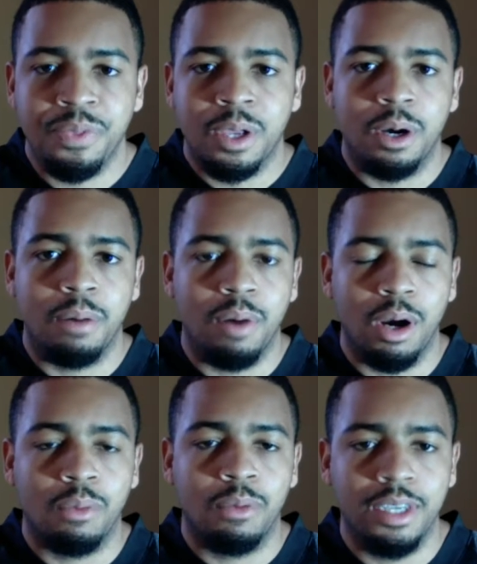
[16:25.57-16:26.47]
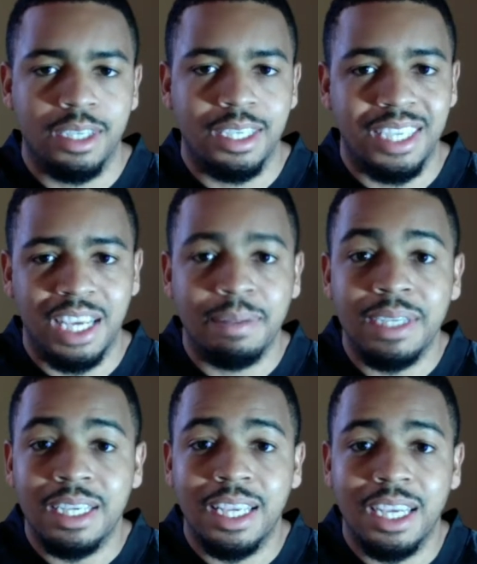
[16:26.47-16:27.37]
LaMarr Woodley came
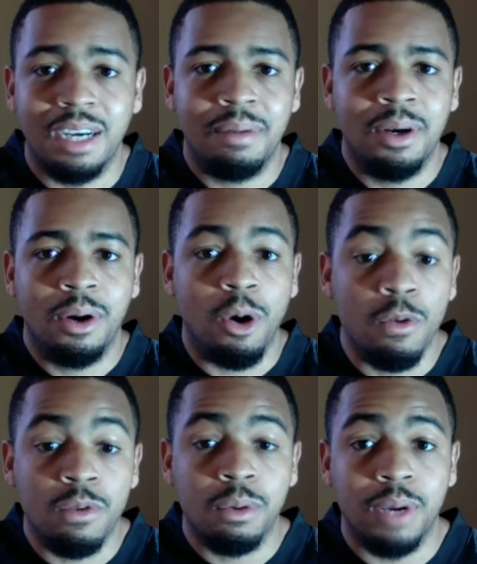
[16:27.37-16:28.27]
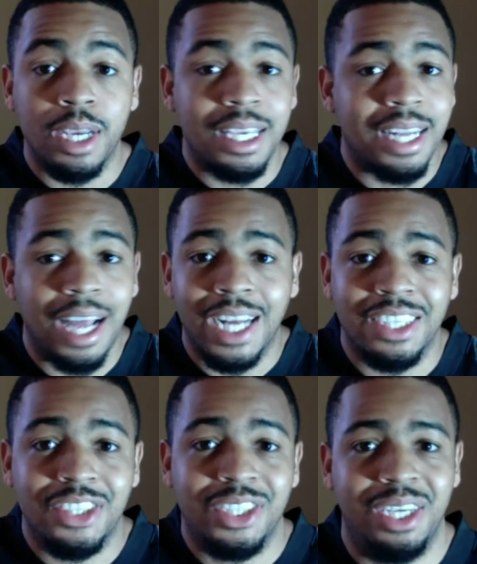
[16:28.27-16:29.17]
into camp overweight and out of
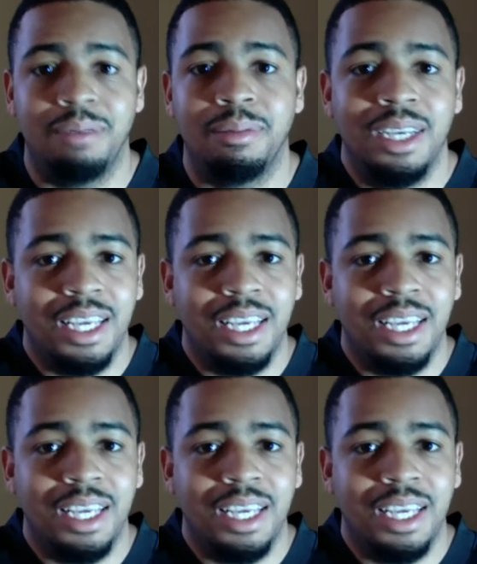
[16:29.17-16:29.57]
shape.